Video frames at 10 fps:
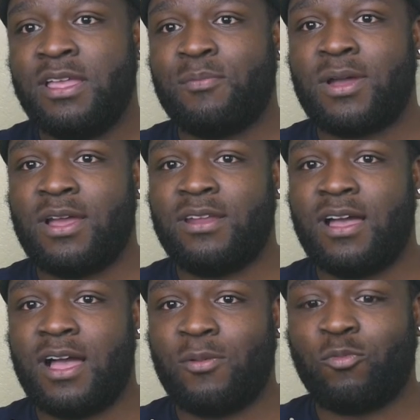But
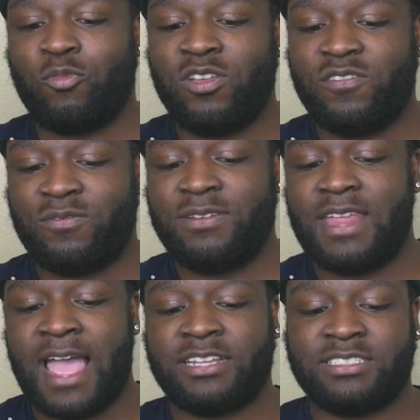we've
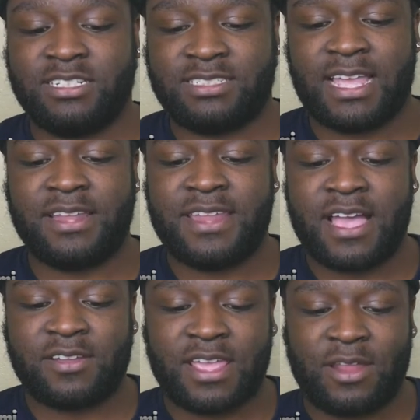actually sat
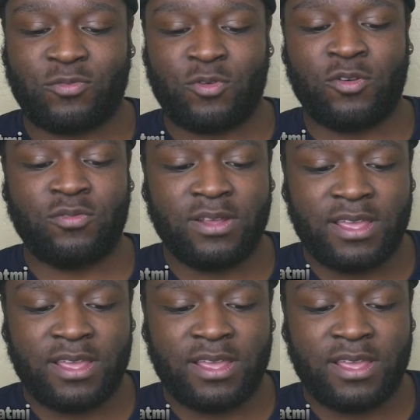down and wrote